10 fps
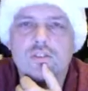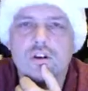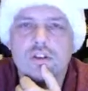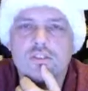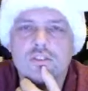
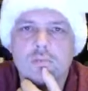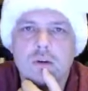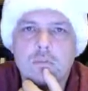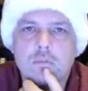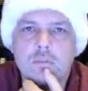started having some
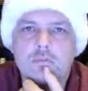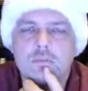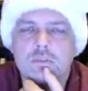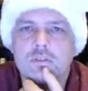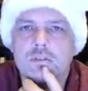
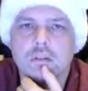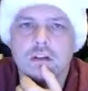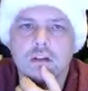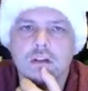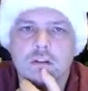problems,
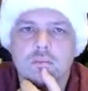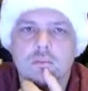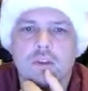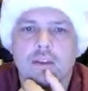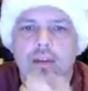
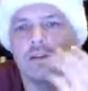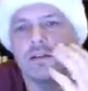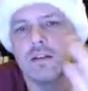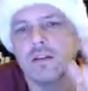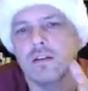
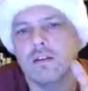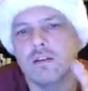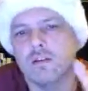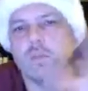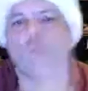and
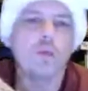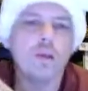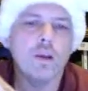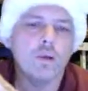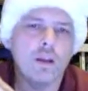they went
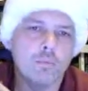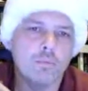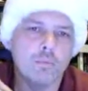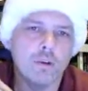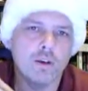away when I
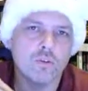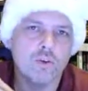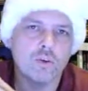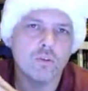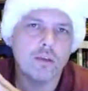put my other
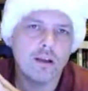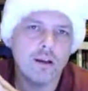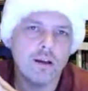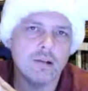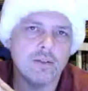router back
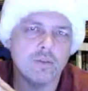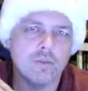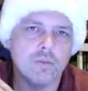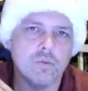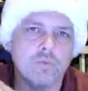on,
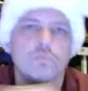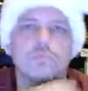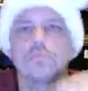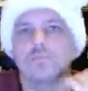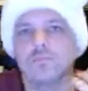so
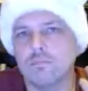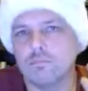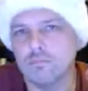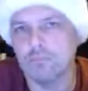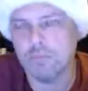
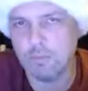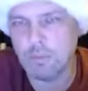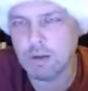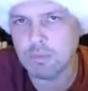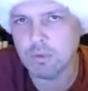they
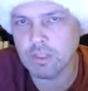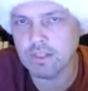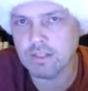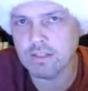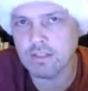might be
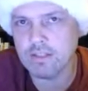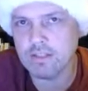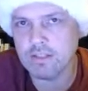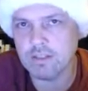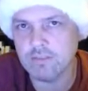related to the
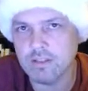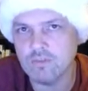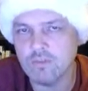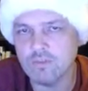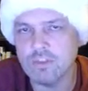
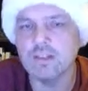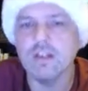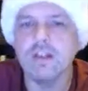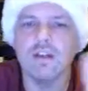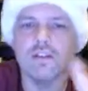AC1750.
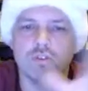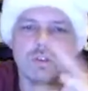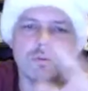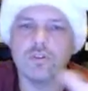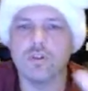So
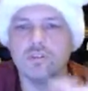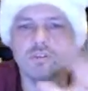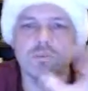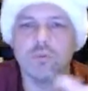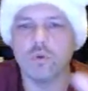she was going to do
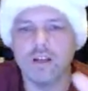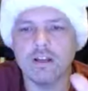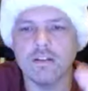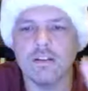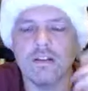some more
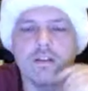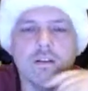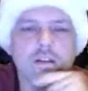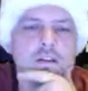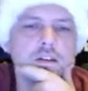testing,
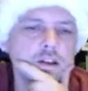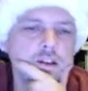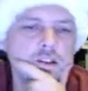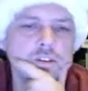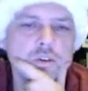and
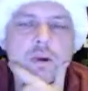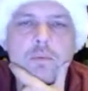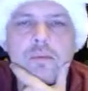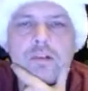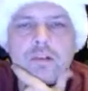there
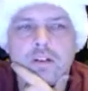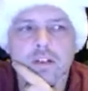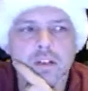might be an